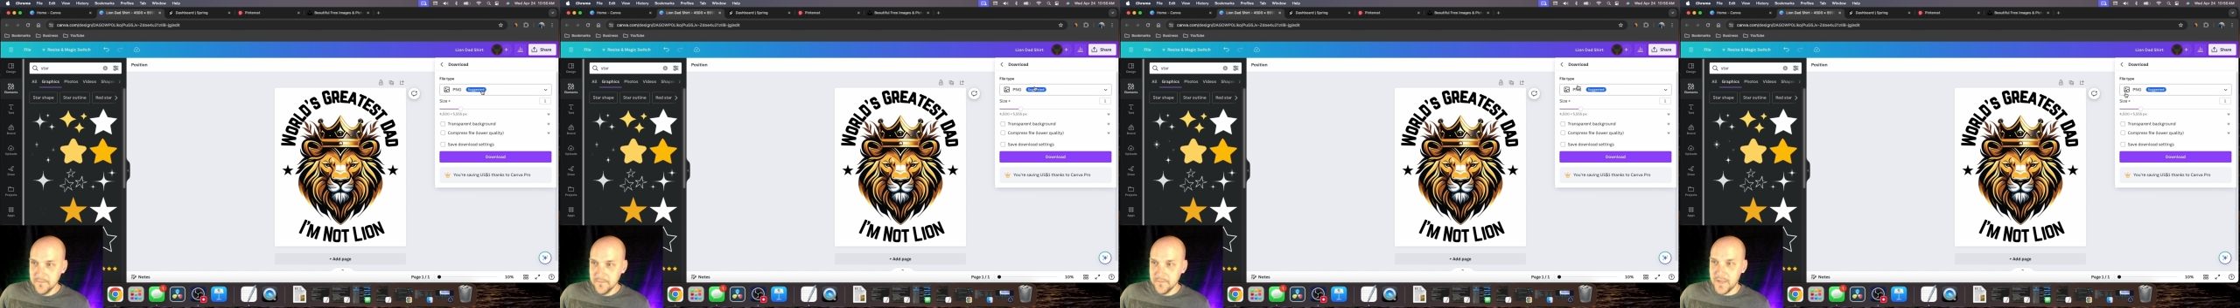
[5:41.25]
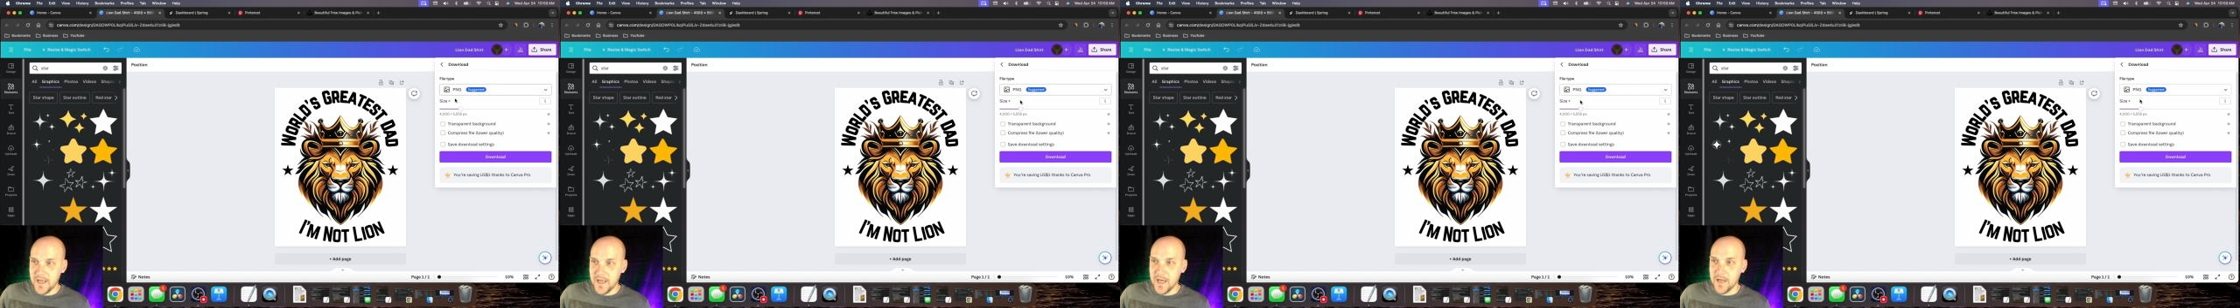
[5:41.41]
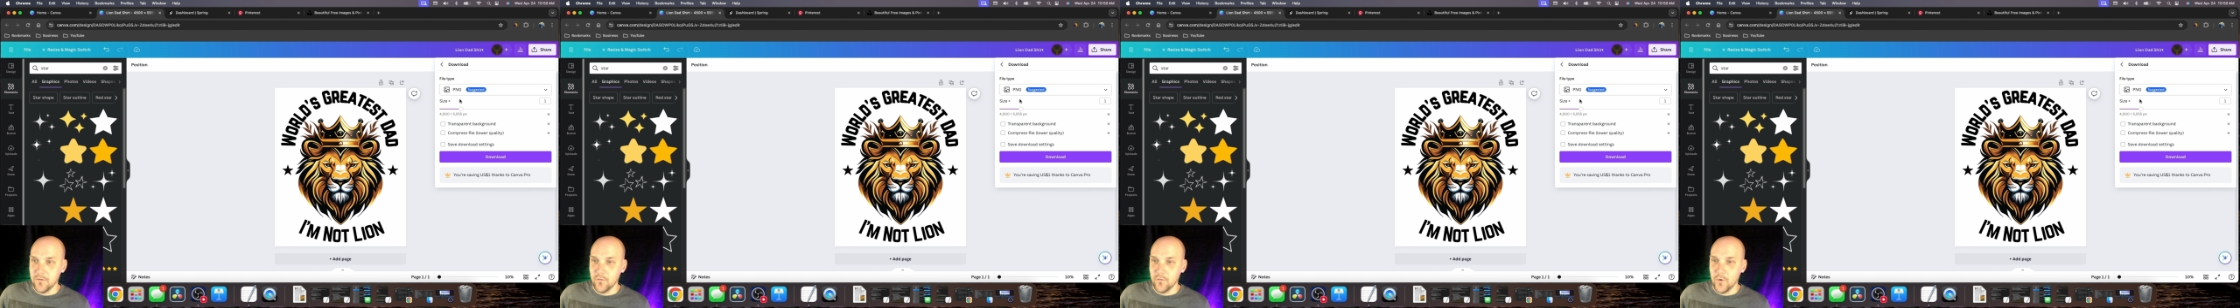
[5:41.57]

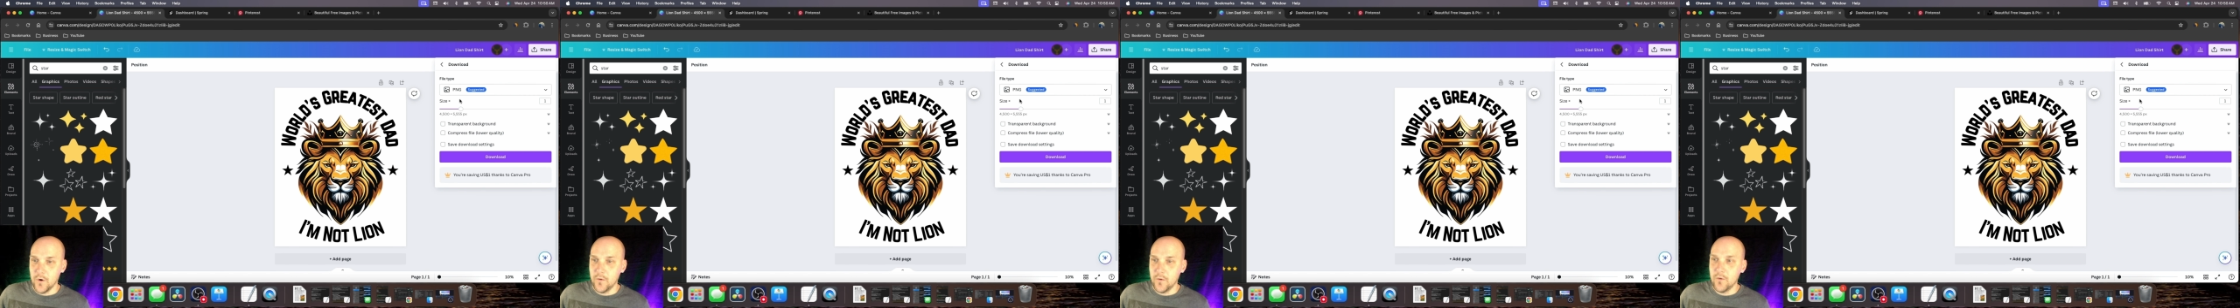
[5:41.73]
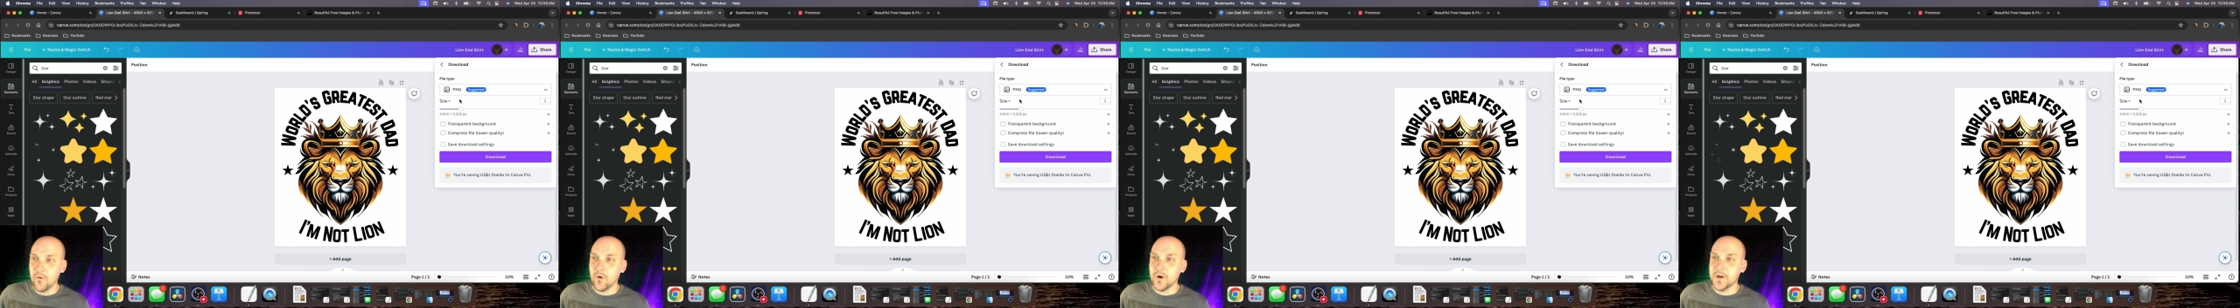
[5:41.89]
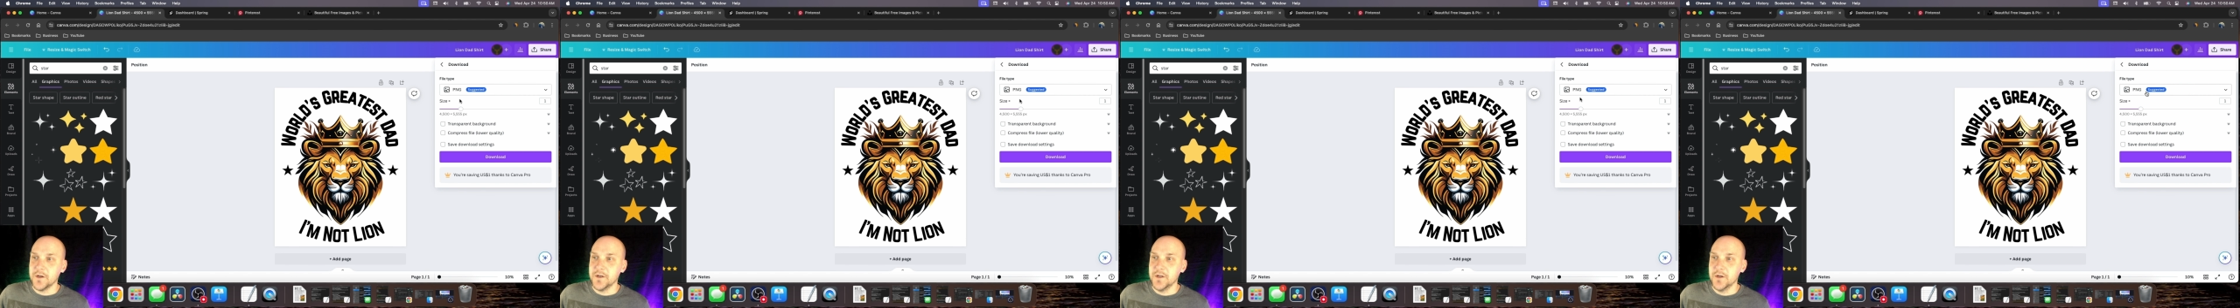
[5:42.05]
And what we
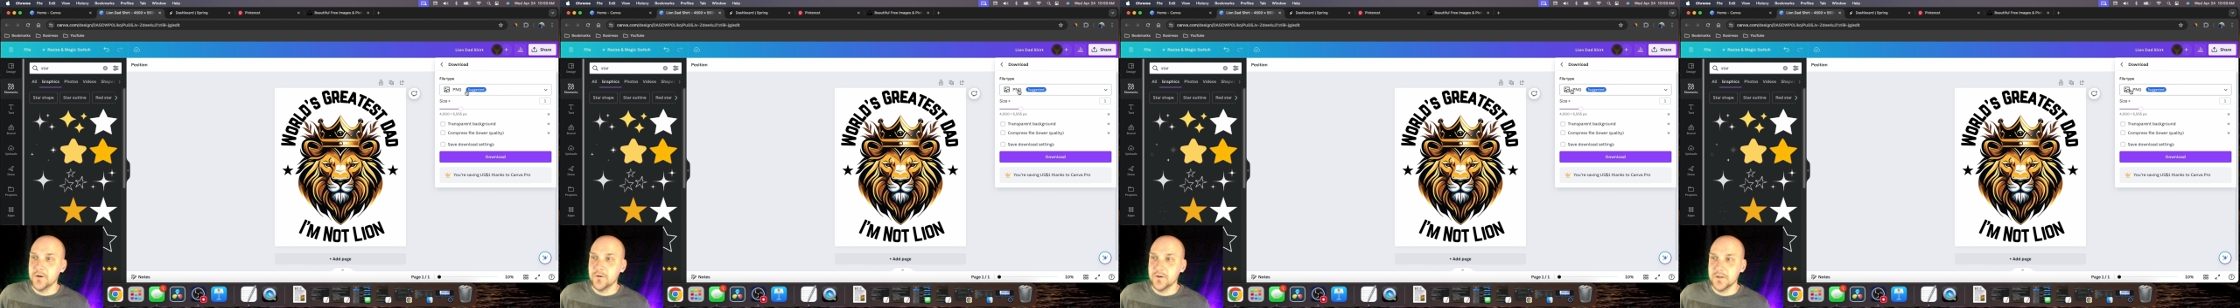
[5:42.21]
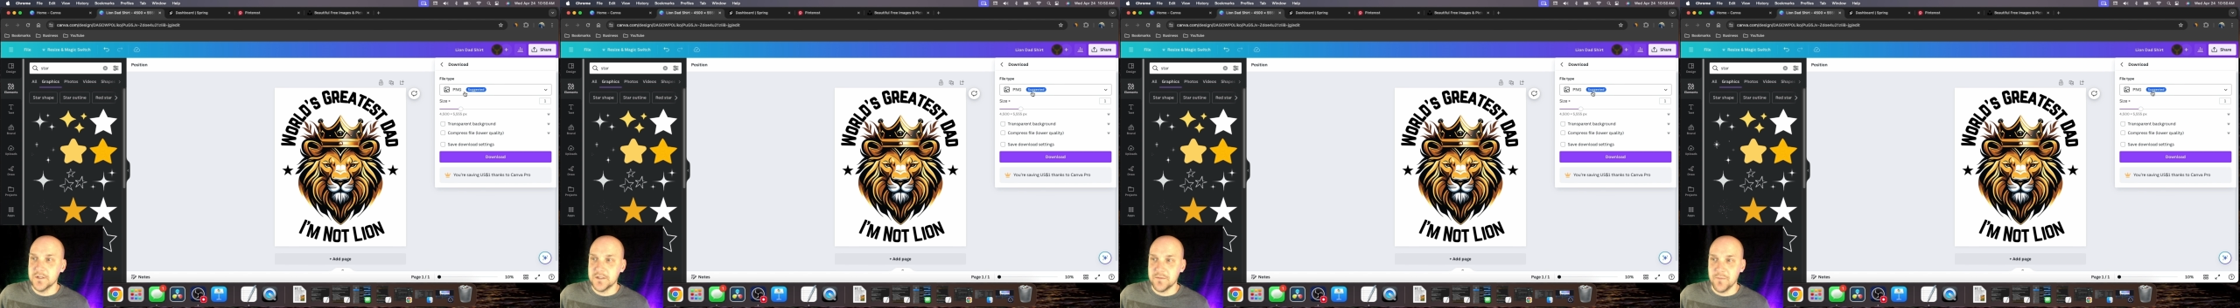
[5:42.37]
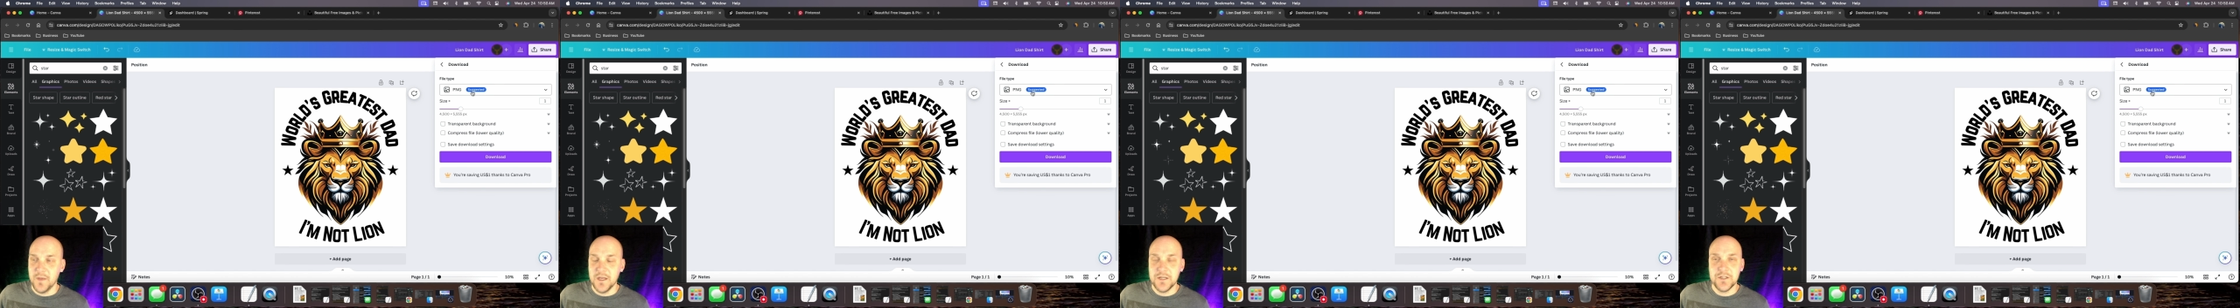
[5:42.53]
want to do
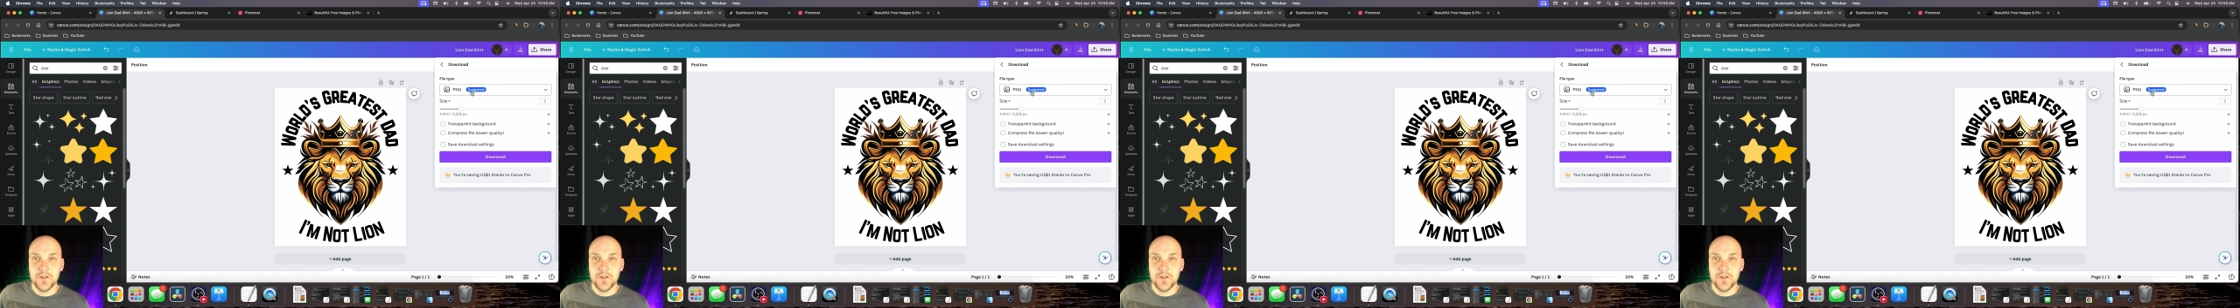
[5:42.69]
is make